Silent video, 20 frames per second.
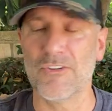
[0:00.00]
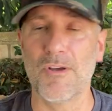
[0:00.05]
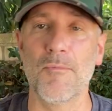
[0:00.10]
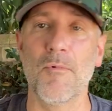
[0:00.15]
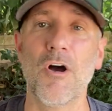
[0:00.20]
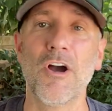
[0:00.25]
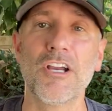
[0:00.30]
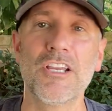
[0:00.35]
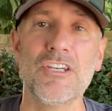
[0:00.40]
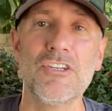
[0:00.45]
So I'm
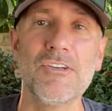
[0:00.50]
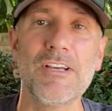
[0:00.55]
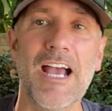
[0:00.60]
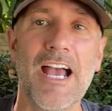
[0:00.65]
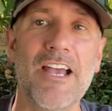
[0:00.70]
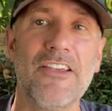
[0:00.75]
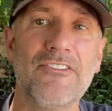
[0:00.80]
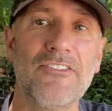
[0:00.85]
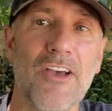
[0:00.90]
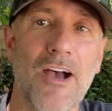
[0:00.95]
hooking you
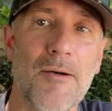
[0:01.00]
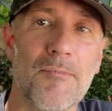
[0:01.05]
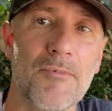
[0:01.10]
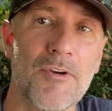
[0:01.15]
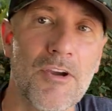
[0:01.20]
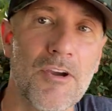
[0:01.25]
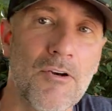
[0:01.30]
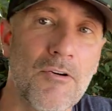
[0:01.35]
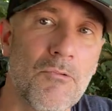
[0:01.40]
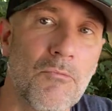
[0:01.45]
guys
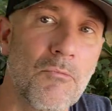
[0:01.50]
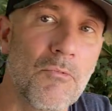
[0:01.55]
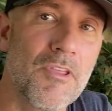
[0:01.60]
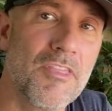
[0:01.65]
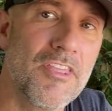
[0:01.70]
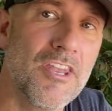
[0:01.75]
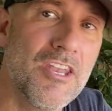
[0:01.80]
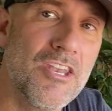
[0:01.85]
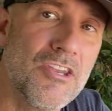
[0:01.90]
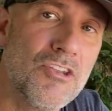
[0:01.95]
up
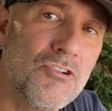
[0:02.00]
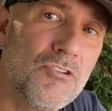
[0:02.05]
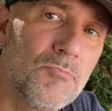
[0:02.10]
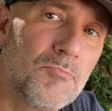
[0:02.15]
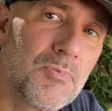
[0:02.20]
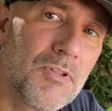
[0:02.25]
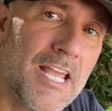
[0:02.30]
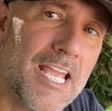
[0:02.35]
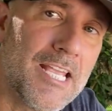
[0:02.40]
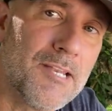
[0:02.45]
with the new
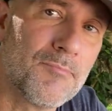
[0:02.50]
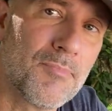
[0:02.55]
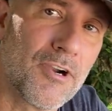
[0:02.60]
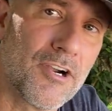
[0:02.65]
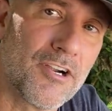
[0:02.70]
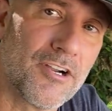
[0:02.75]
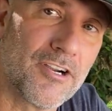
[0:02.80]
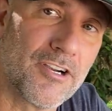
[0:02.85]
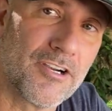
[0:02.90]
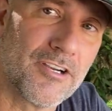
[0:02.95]
blade
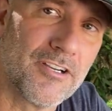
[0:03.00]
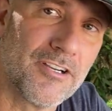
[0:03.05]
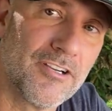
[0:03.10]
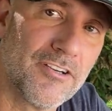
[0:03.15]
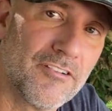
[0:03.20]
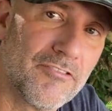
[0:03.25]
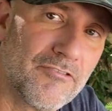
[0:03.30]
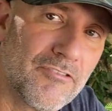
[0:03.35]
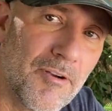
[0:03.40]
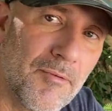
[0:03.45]
burner
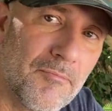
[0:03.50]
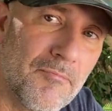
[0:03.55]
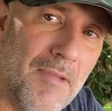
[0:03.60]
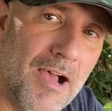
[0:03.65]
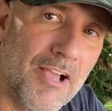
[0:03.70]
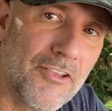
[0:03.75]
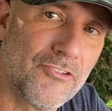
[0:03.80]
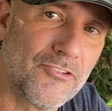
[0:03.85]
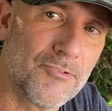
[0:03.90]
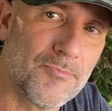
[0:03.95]
from
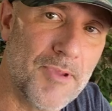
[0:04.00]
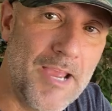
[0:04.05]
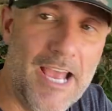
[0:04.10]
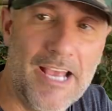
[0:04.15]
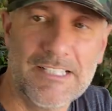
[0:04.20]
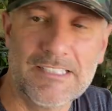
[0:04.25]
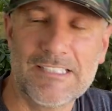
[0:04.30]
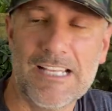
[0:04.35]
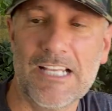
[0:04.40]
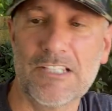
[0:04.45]

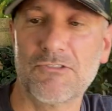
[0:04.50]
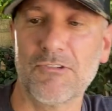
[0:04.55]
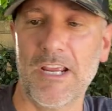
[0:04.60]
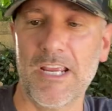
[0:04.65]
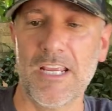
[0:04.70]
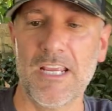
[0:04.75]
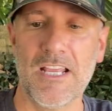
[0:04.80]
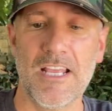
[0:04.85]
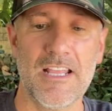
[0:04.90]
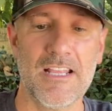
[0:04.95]
MONSTERBASS. That's
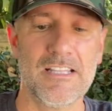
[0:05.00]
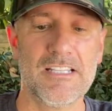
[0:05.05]
right.